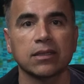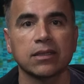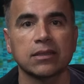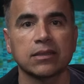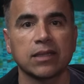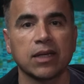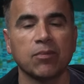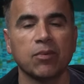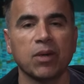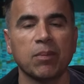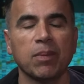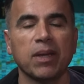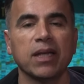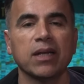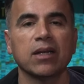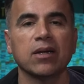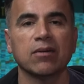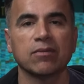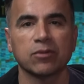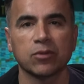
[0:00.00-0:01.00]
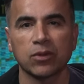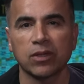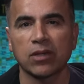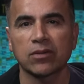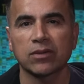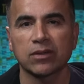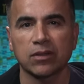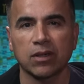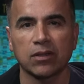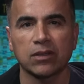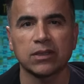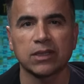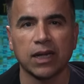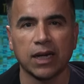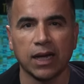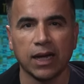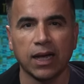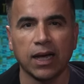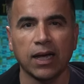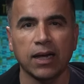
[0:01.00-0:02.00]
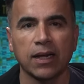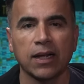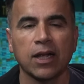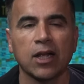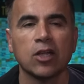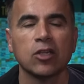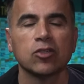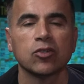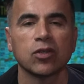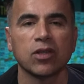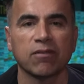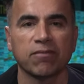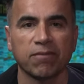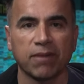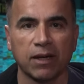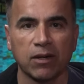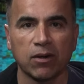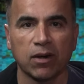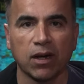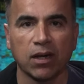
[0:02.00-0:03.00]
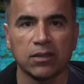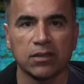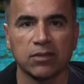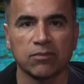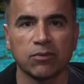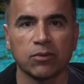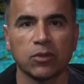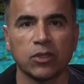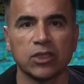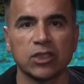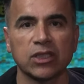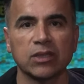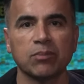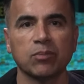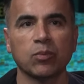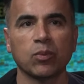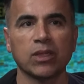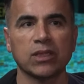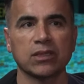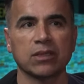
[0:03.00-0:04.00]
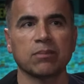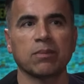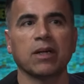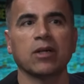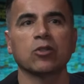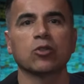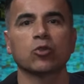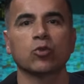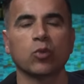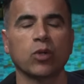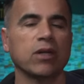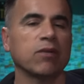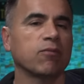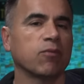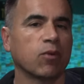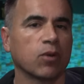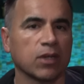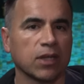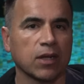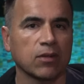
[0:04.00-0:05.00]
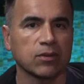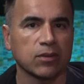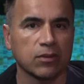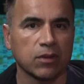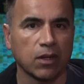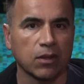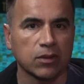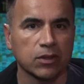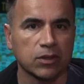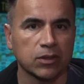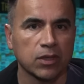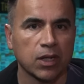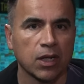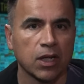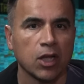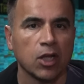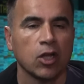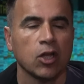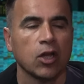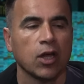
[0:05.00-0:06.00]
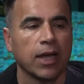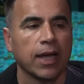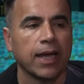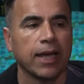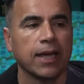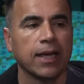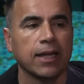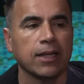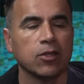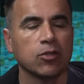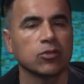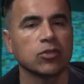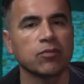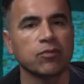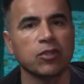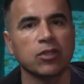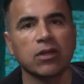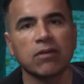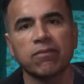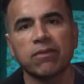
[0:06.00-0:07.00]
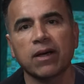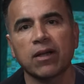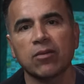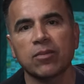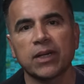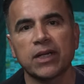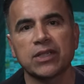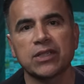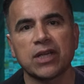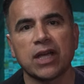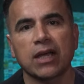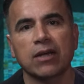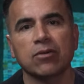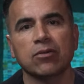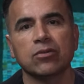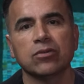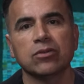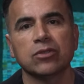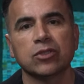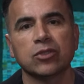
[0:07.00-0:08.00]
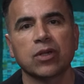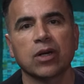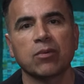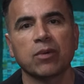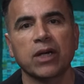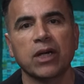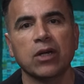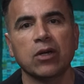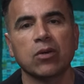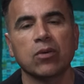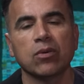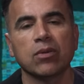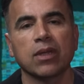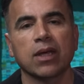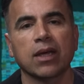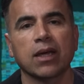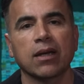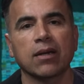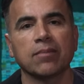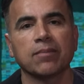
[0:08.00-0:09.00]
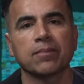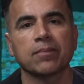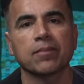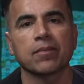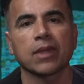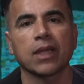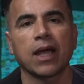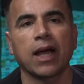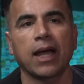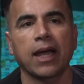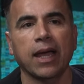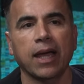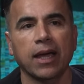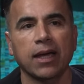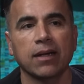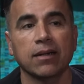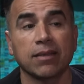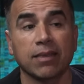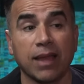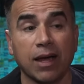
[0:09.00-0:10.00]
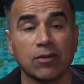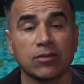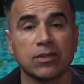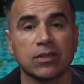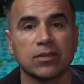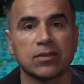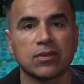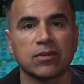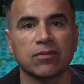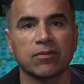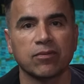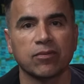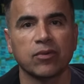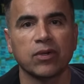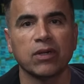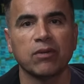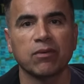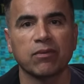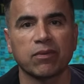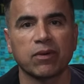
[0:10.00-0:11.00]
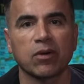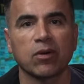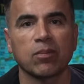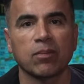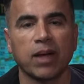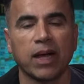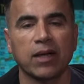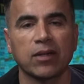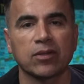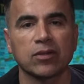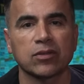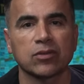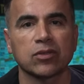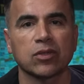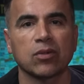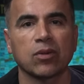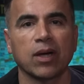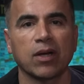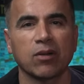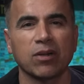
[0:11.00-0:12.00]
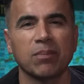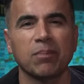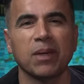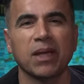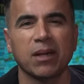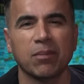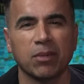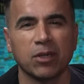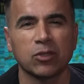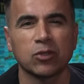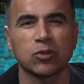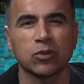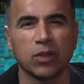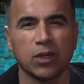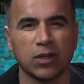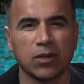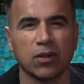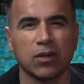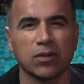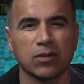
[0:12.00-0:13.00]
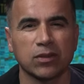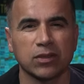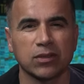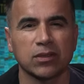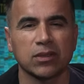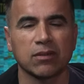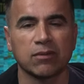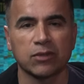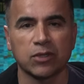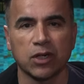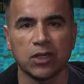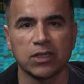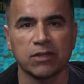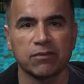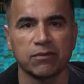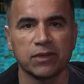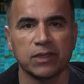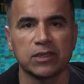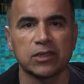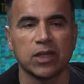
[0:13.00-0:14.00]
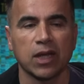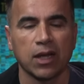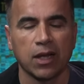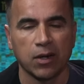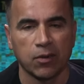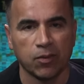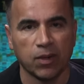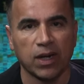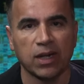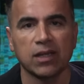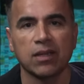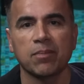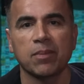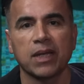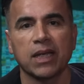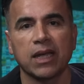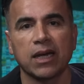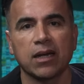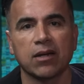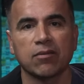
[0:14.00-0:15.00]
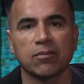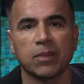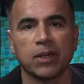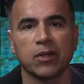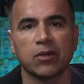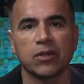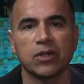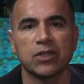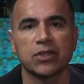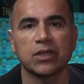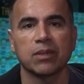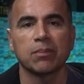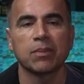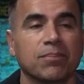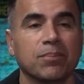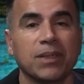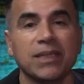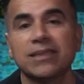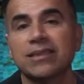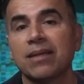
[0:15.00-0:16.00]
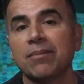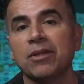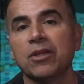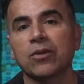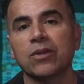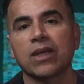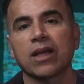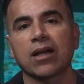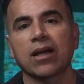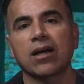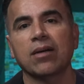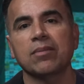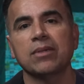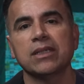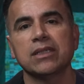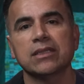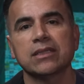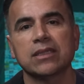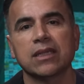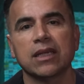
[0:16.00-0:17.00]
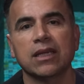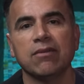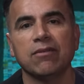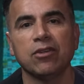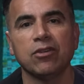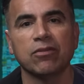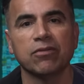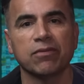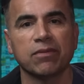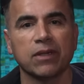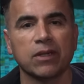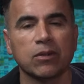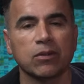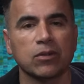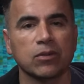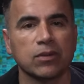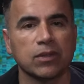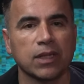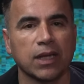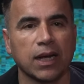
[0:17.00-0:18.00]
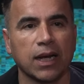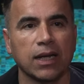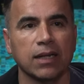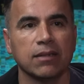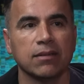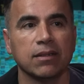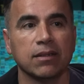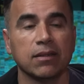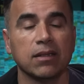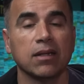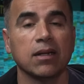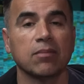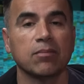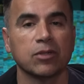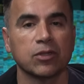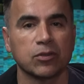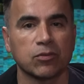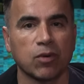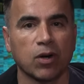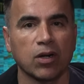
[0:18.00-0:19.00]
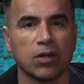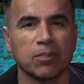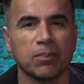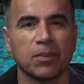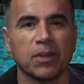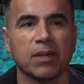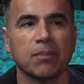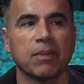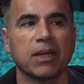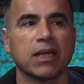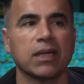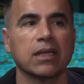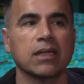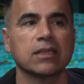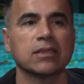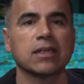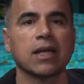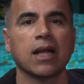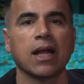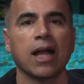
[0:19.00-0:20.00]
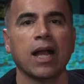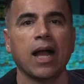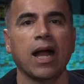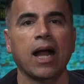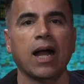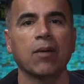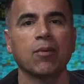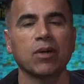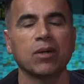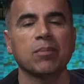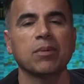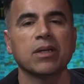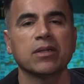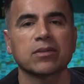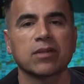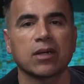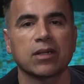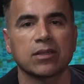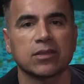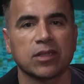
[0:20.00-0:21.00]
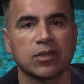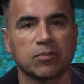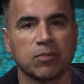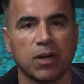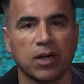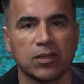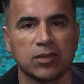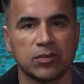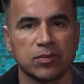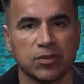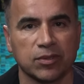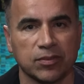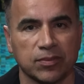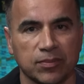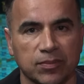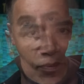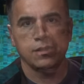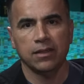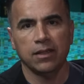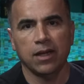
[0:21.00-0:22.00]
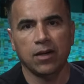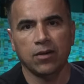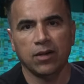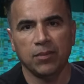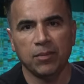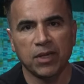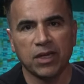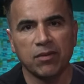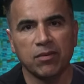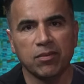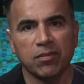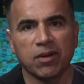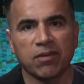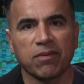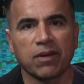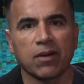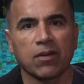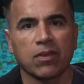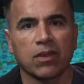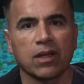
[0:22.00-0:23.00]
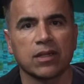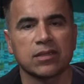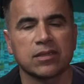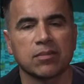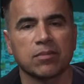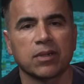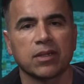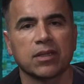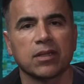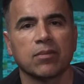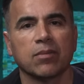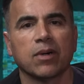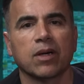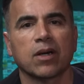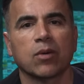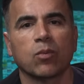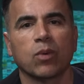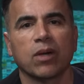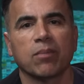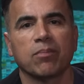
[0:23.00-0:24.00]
the state rebate of $2,000 that I got. So the final cost of ownership was about $24,000. And those of you that follow my channel should already know that I had thousands of free referral miles, so I only paid about $200 of charging fees right at the beginning of my ownership. Please let me know in the comments if you feel that I did the numbers wrong, because I want to be as honest as possible. Now, let me give you my final thoughts about the Model Y